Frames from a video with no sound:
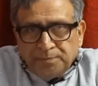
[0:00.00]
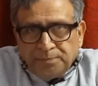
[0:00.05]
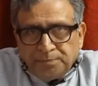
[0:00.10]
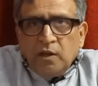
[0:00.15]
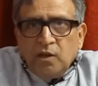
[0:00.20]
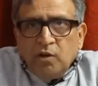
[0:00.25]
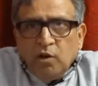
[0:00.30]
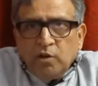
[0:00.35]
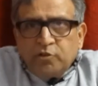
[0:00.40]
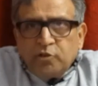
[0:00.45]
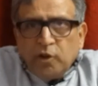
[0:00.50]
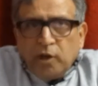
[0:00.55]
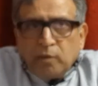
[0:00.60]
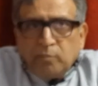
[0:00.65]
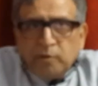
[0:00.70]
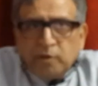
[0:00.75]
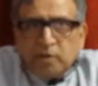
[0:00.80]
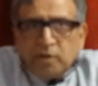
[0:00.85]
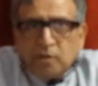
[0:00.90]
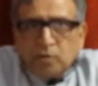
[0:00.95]
He also
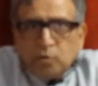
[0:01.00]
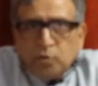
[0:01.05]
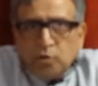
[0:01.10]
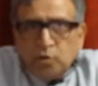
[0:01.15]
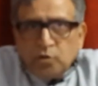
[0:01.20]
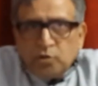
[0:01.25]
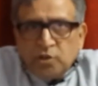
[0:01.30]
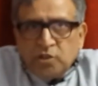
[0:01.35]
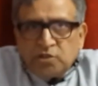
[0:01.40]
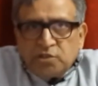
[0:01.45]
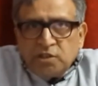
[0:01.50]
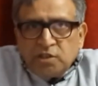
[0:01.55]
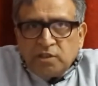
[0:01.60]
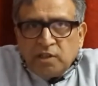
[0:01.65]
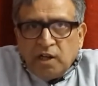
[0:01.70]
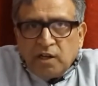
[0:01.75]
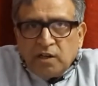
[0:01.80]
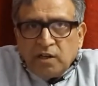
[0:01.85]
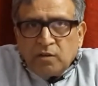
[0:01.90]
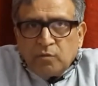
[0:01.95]
admitted to Yudhishthir
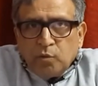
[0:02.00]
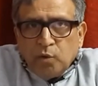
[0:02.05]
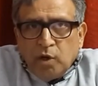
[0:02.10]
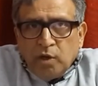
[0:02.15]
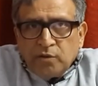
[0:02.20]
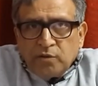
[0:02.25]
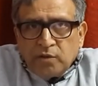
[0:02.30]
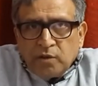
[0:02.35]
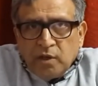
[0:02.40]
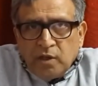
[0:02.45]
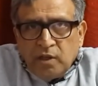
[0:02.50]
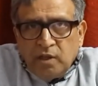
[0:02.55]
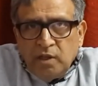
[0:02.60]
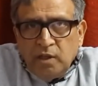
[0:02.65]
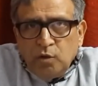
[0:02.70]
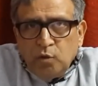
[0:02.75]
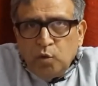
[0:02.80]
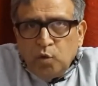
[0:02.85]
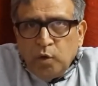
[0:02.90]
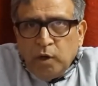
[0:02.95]
that it was he
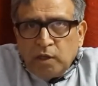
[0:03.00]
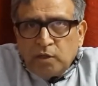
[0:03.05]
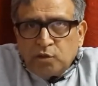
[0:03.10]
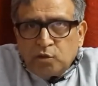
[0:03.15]
who had